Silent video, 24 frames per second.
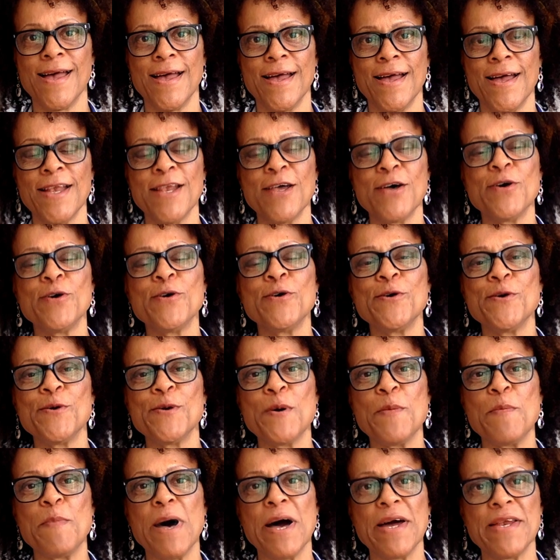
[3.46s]
Hello,
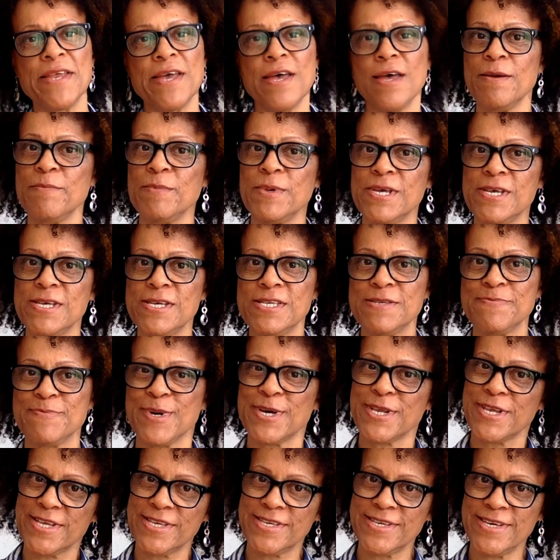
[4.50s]
my name is
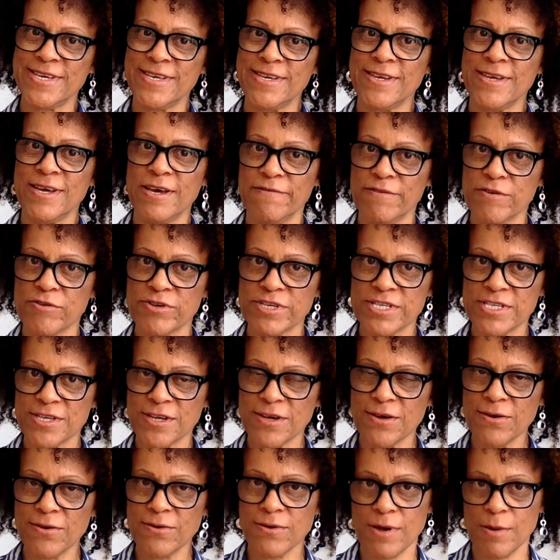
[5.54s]
Bernardine
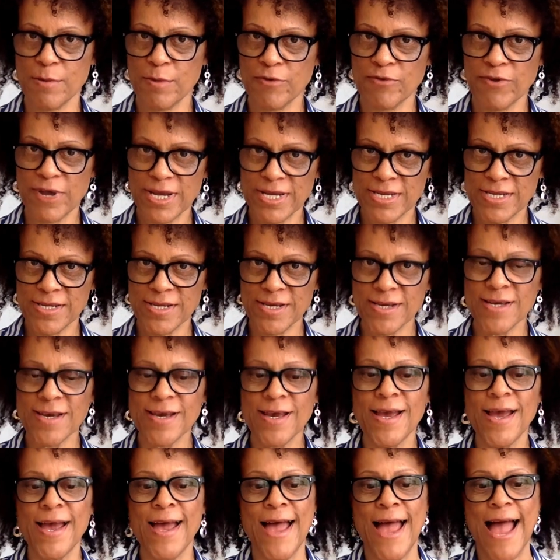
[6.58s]
Evaristo. I'm a writer,
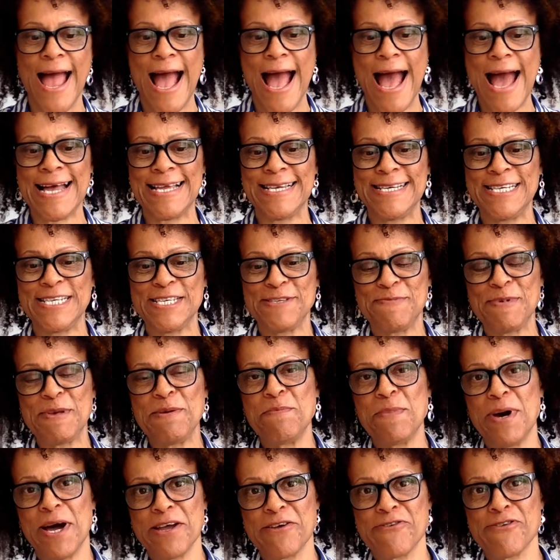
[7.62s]
and it's
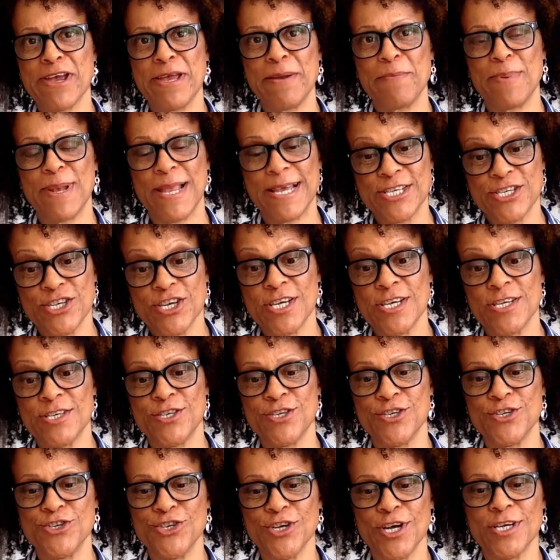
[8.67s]
been my great pleasure
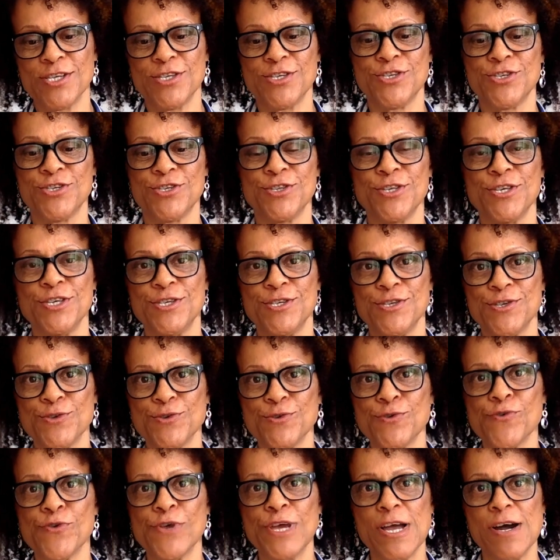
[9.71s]
to judge the
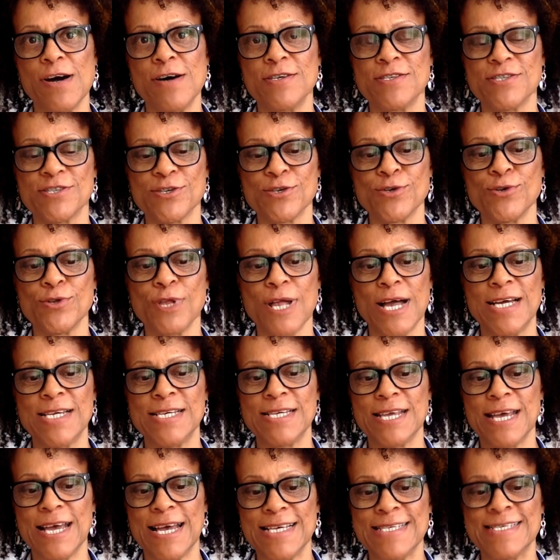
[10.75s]
story, article,
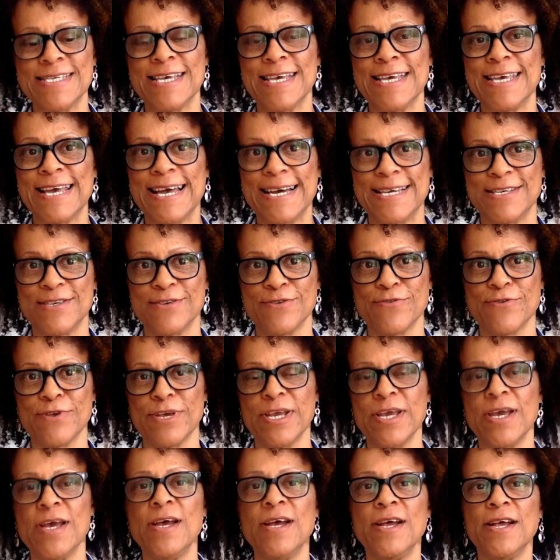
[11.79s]
and essay
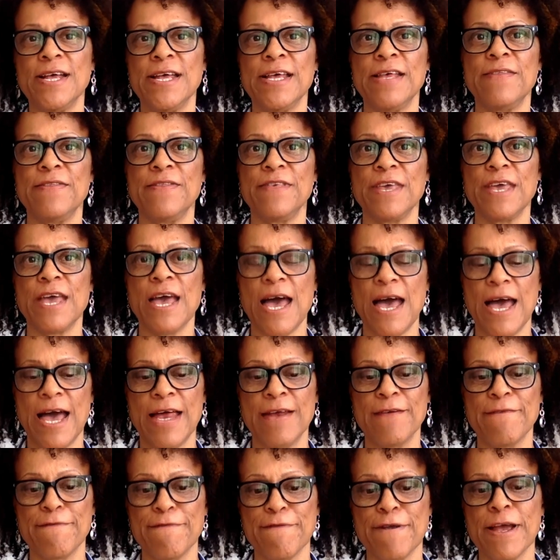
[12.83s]
category in the
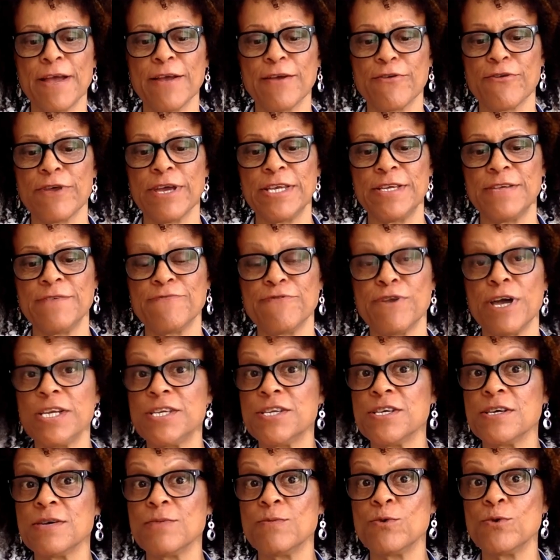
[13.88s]
Anne Frank Creative
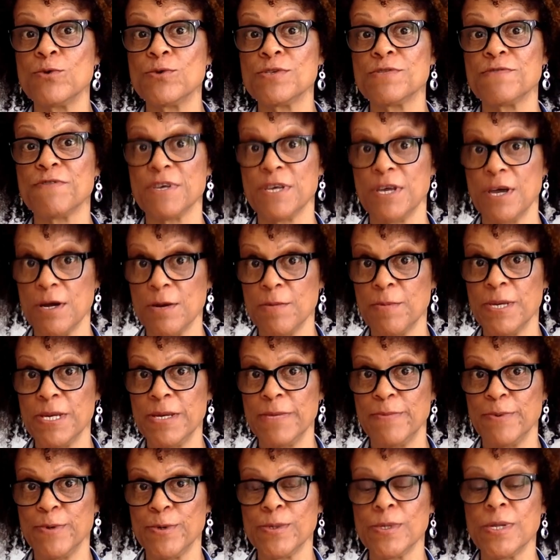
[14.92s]
Writing Awards for young
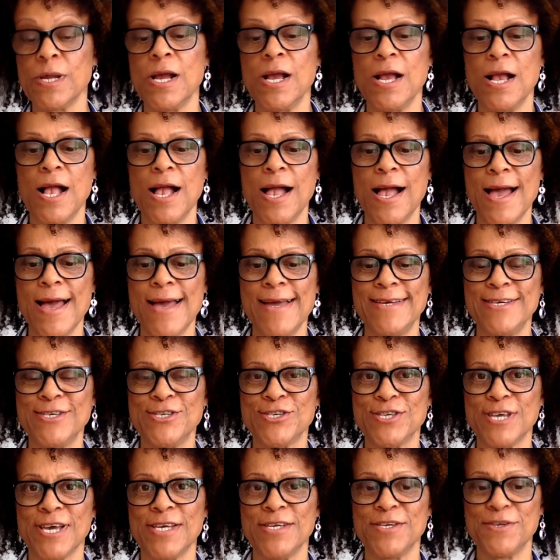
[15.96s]
people
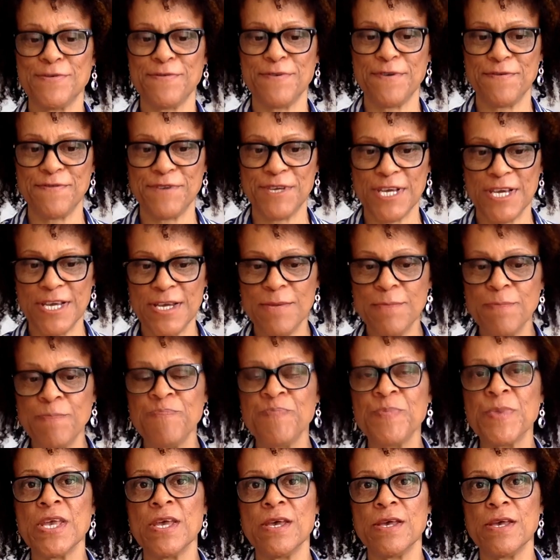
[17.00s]
aged 10 to 15.